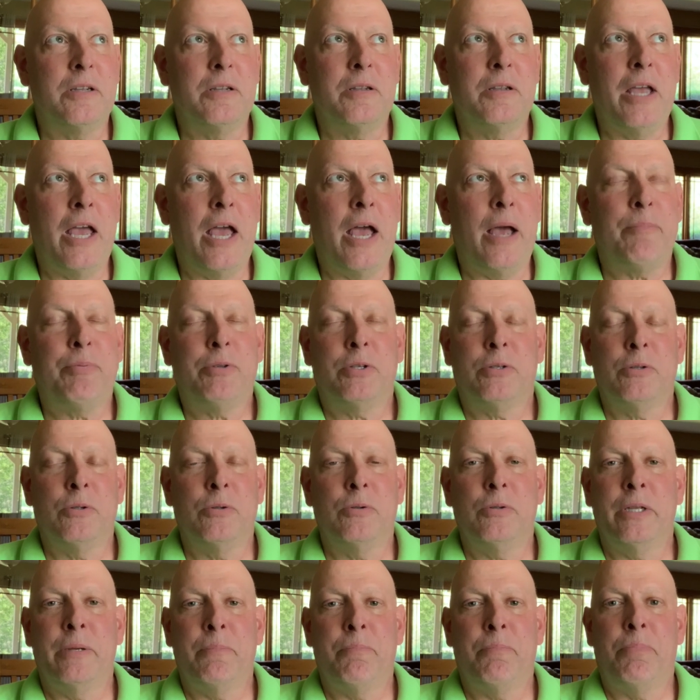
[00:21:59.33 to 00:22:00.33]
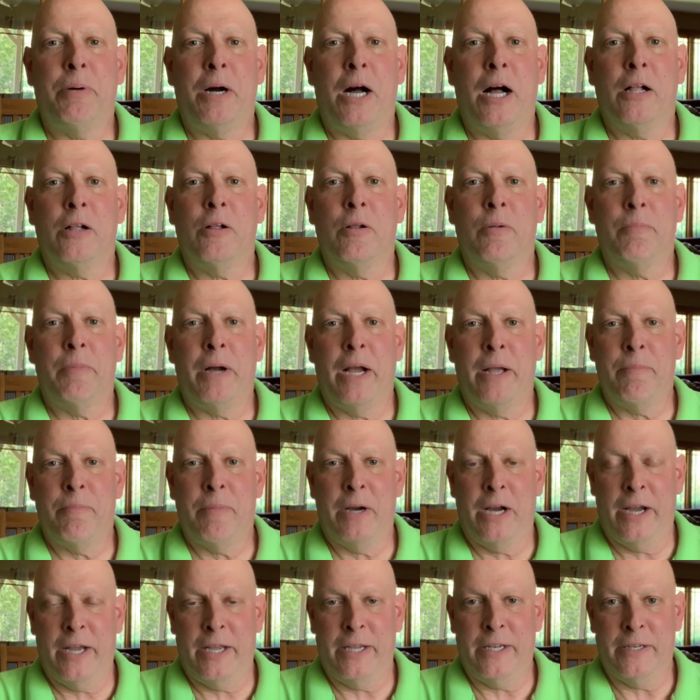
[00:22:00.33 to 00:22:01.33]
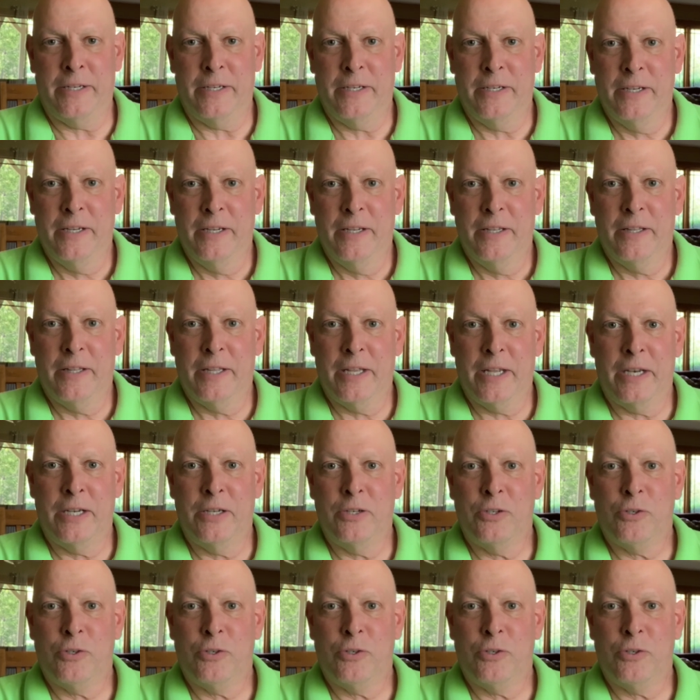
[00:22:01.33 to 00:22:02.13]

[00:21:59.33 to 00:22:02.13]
absolutely boggle my mind that in